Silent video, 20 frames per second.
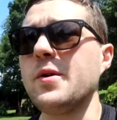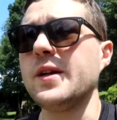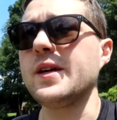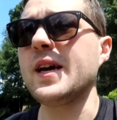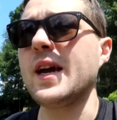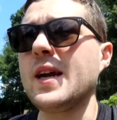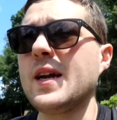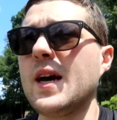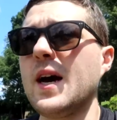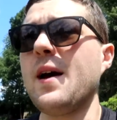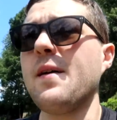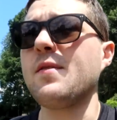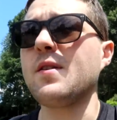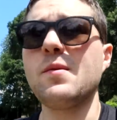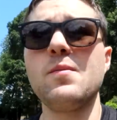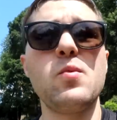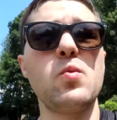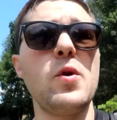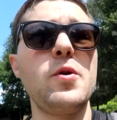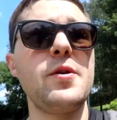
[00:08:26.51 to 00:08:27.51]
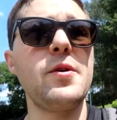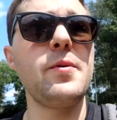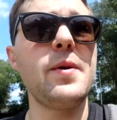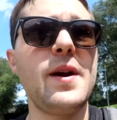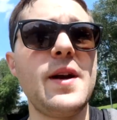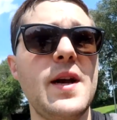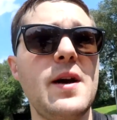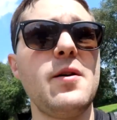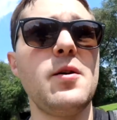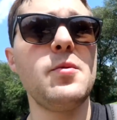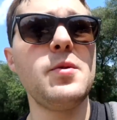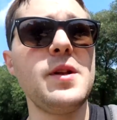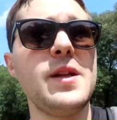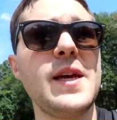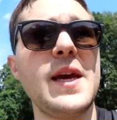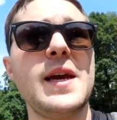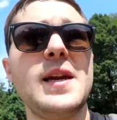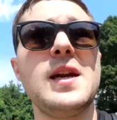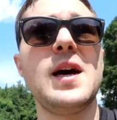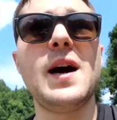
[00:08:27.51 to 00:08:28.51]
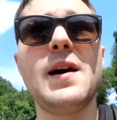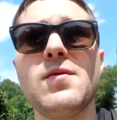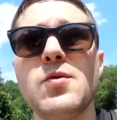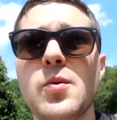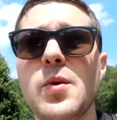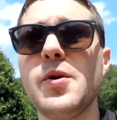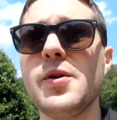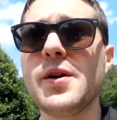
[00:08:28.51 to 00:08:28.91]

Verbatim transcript: I really hate not having a roadie right now. I really hate not having a